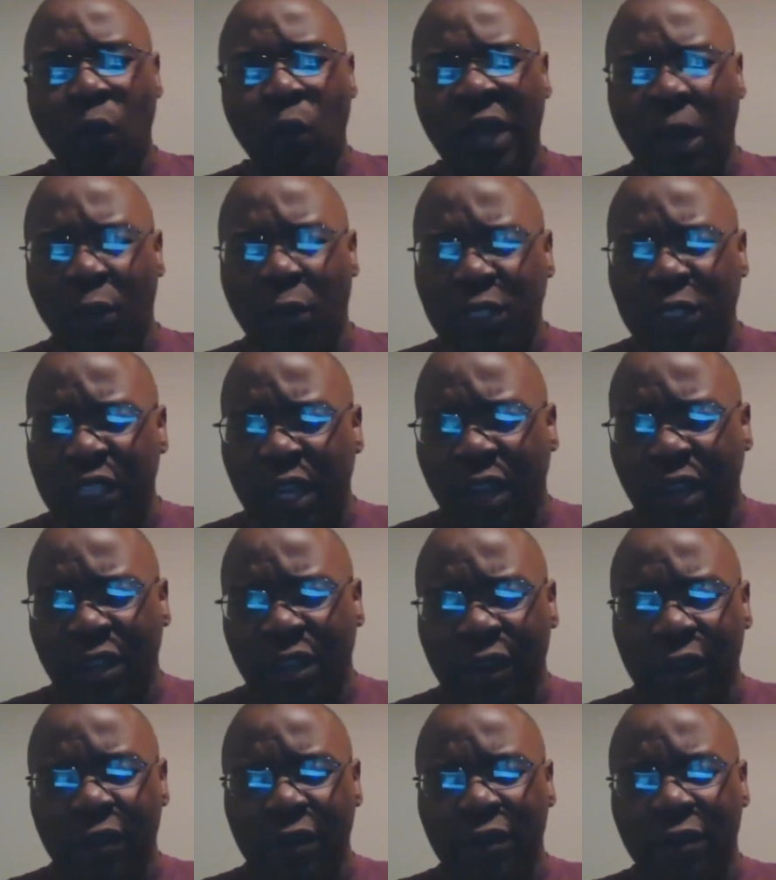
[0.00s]
I was
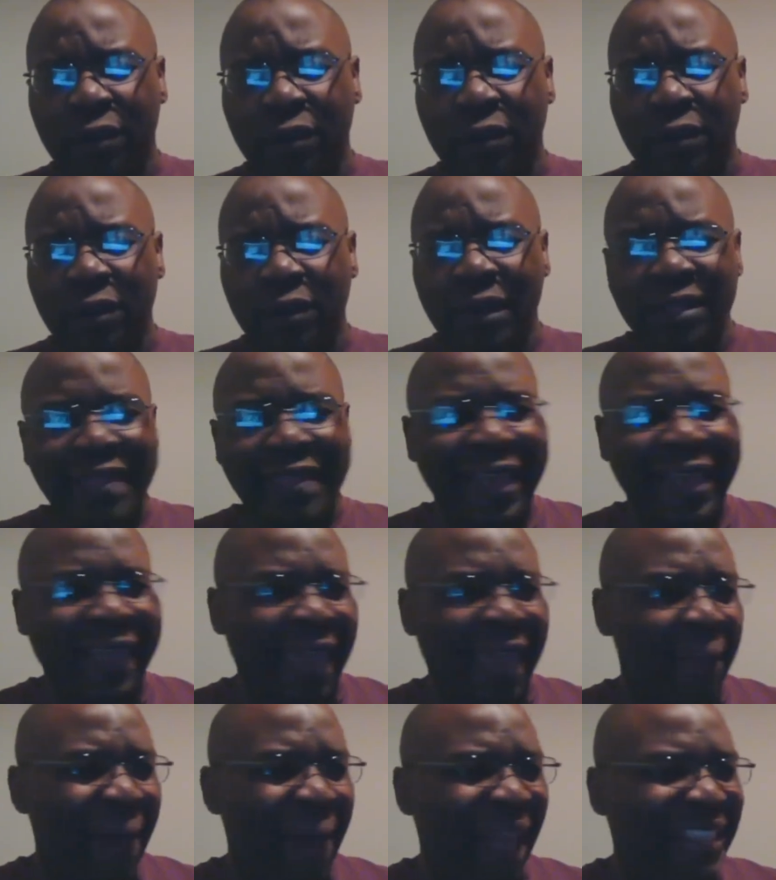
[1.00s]
younger? Like,
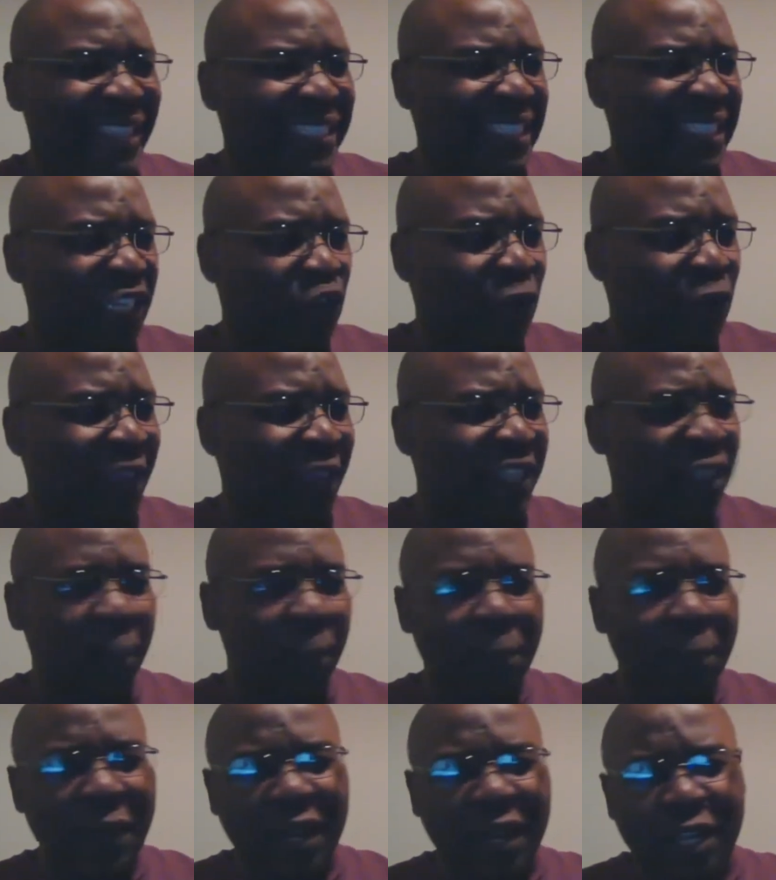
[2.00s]
am I still getting
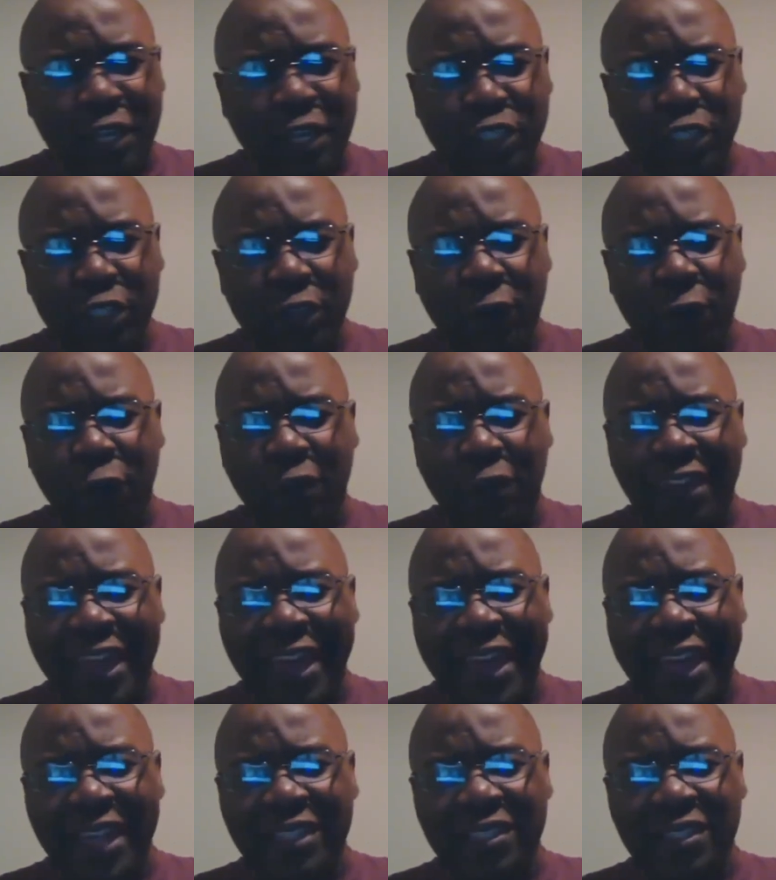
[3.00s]
punished for
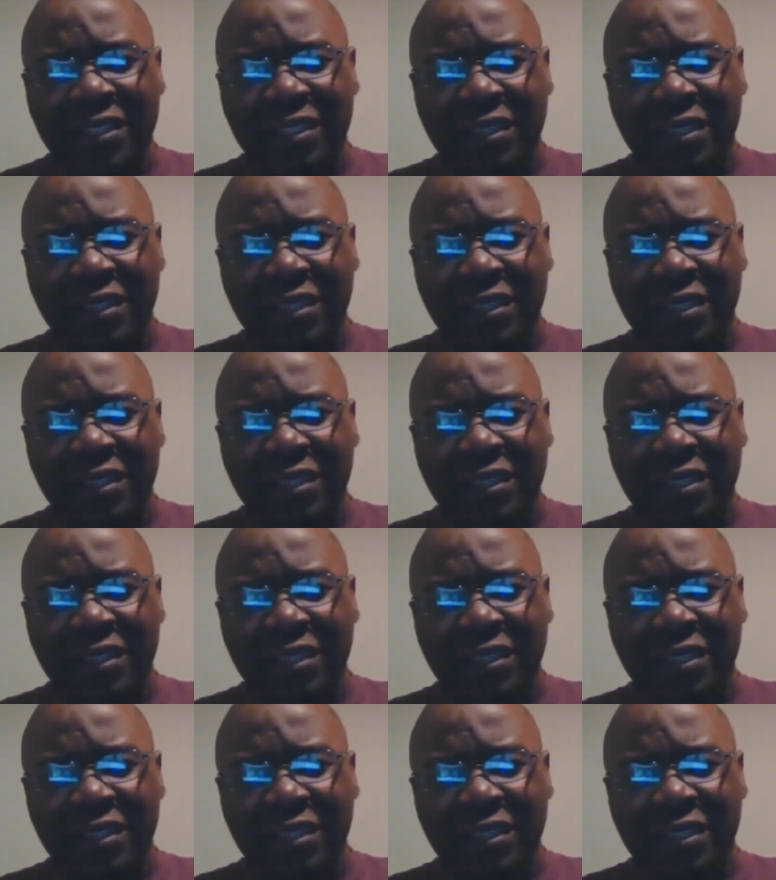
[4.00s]
that?